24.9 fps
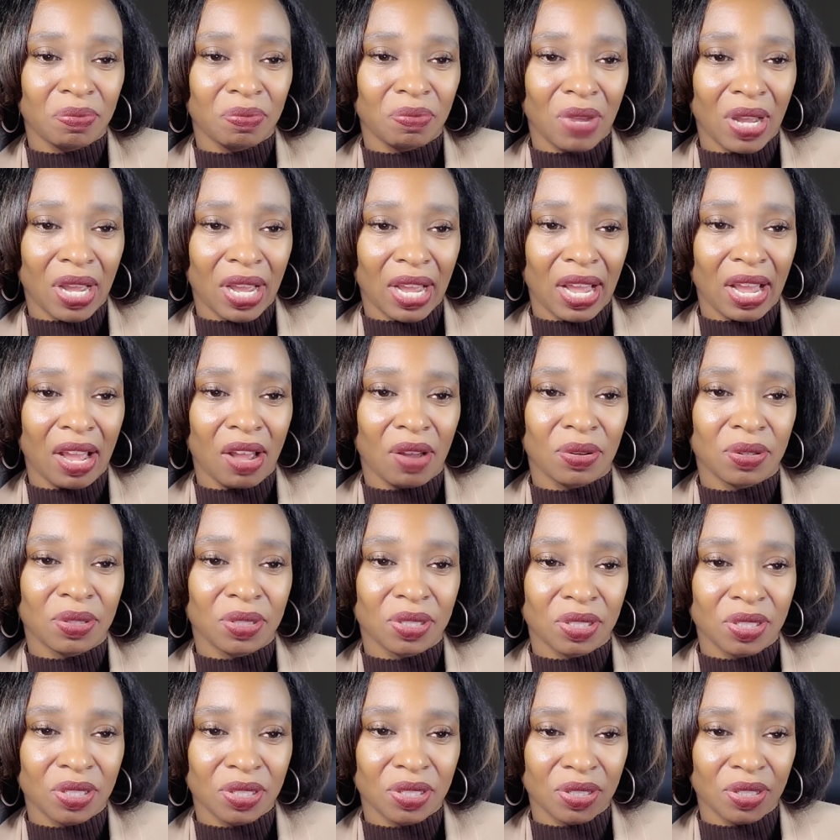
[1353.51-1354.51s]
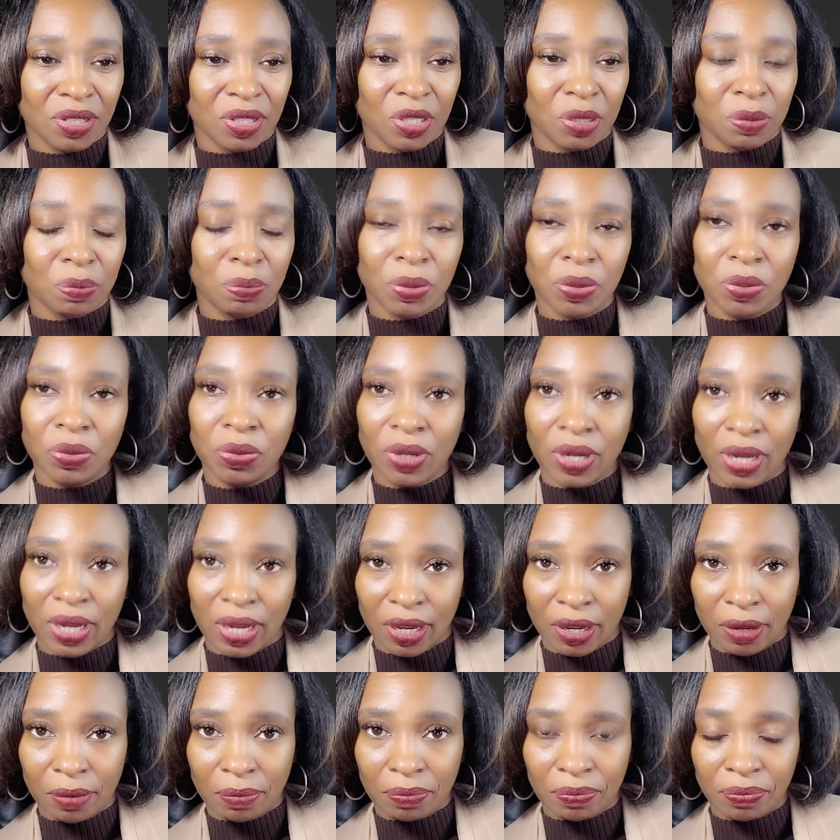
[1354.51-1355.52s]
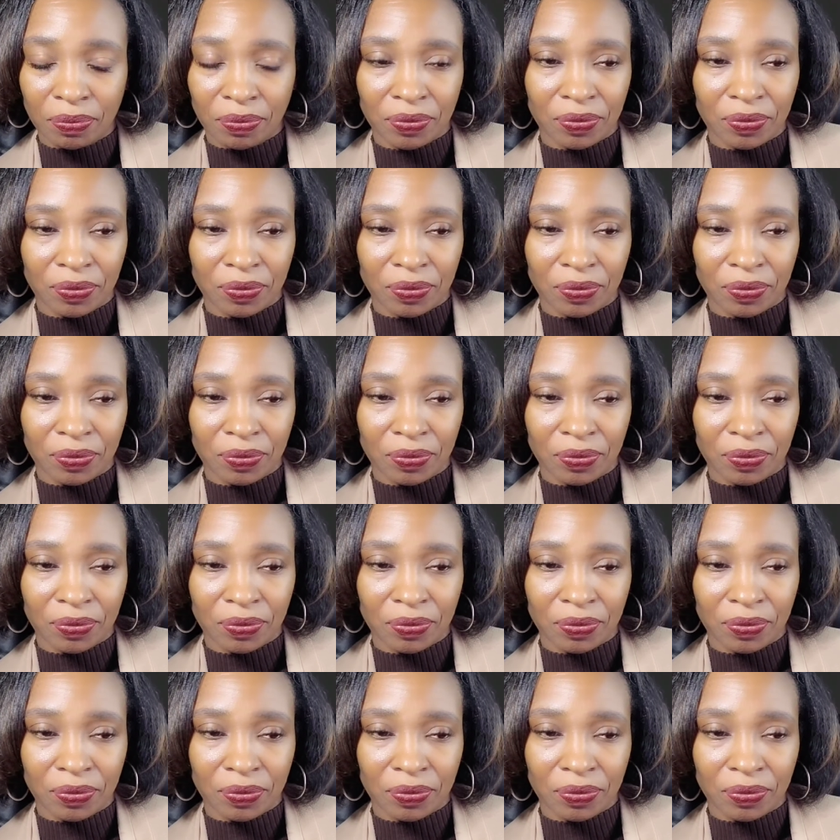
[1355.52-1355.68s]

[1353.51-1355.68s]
my house to this boot camp